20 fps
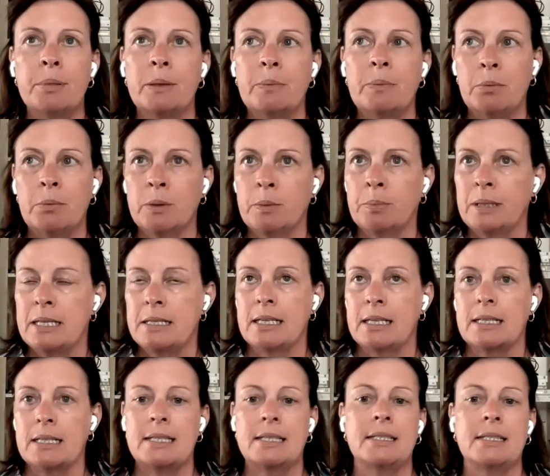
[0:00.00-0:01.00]
people
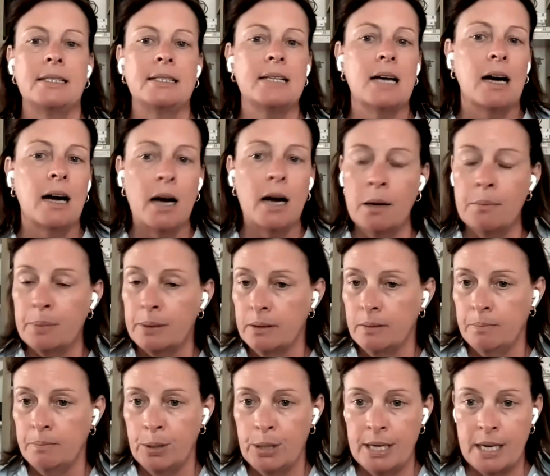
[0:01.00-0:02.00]
pleasing. Stop
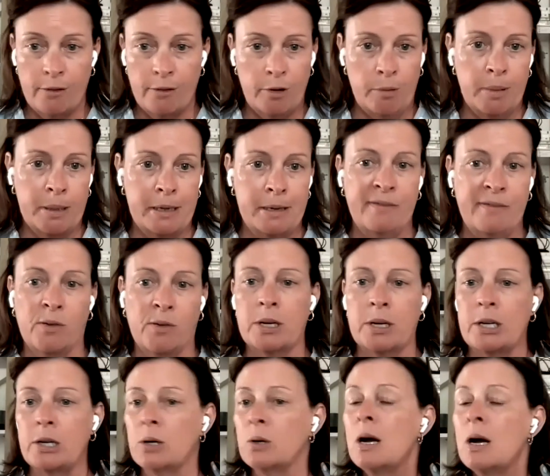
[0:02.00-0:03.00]
putting everybody before
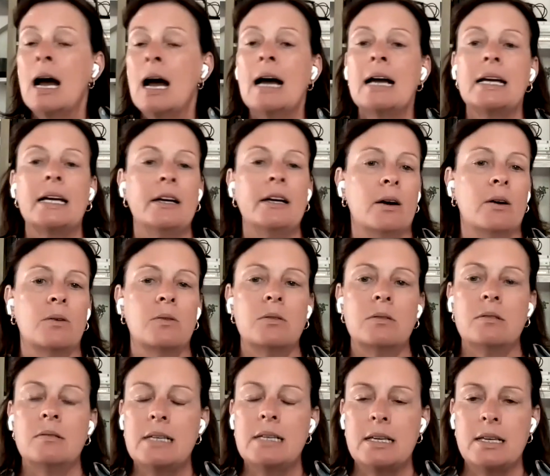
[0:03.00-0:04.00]
you.
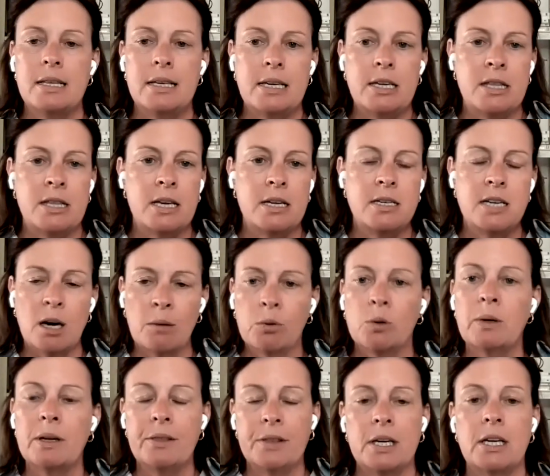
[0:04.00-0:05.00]
The
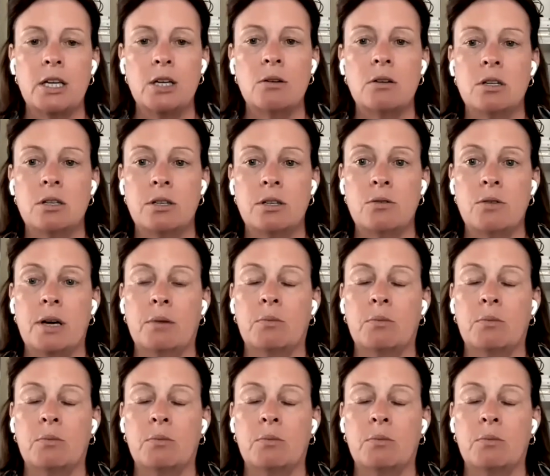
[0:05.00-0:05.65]
number one thing you can do